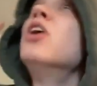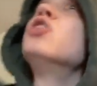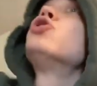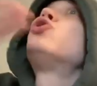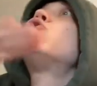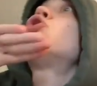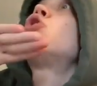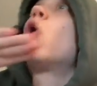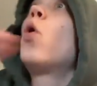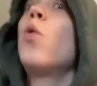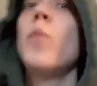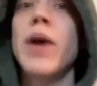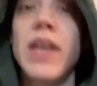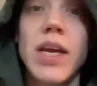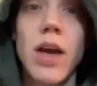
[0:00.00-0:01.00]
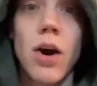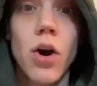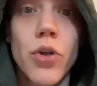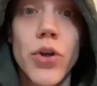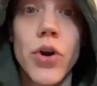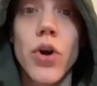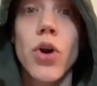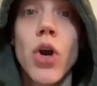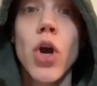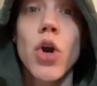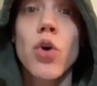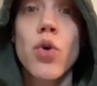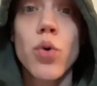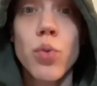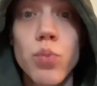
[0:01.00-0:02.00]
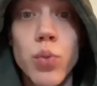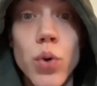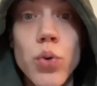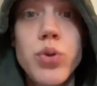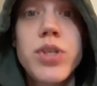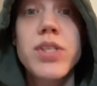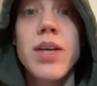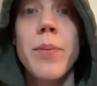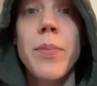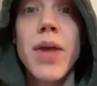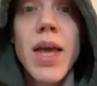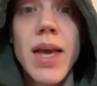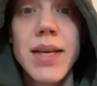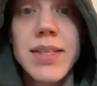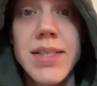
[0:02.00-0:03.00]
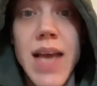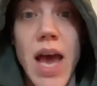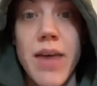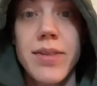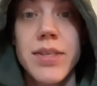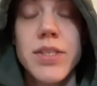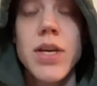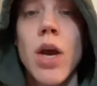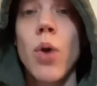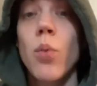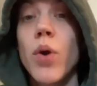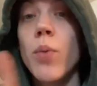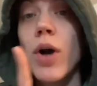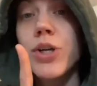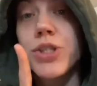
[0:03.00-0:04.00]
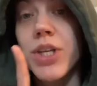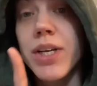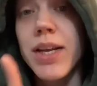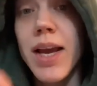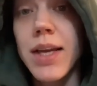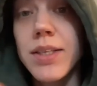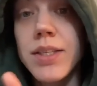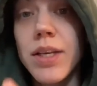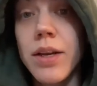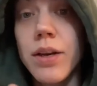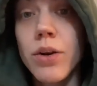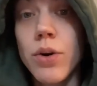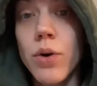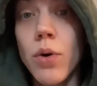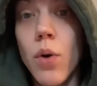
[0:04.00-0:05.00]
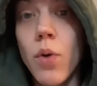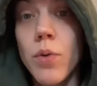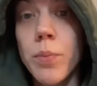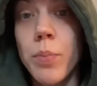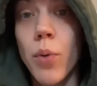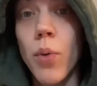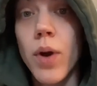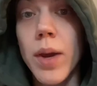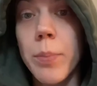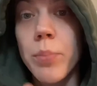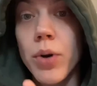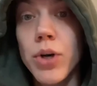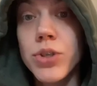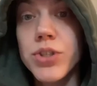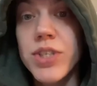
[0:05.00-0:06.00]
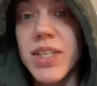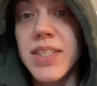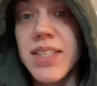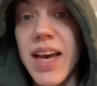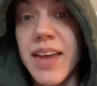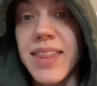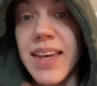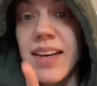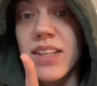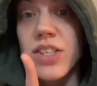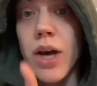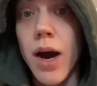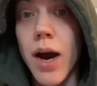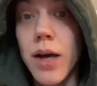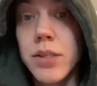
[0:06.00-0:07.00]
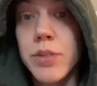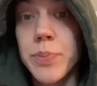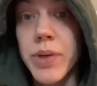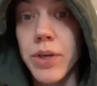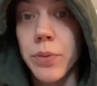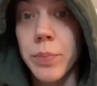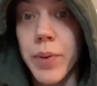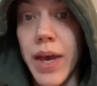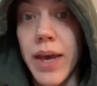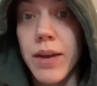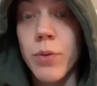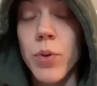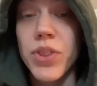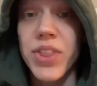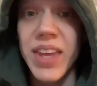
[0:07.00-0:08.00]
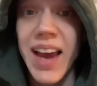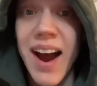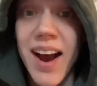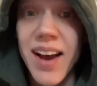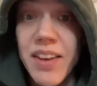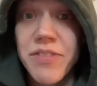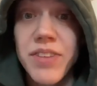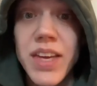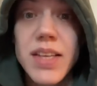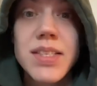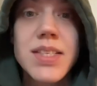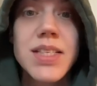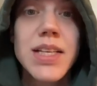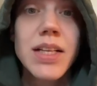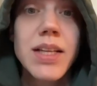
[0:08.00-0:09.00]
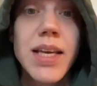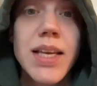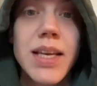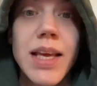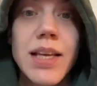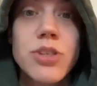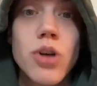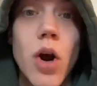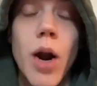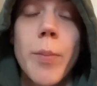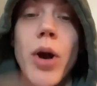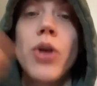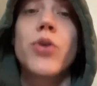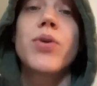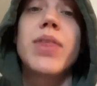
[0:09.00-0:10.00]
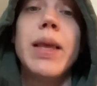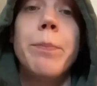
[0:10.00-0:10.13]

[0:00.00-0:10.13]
so many other gruesome deaths, we watched a 19-year-old boy burned to death in his hospital bed with the IV still in his arm under the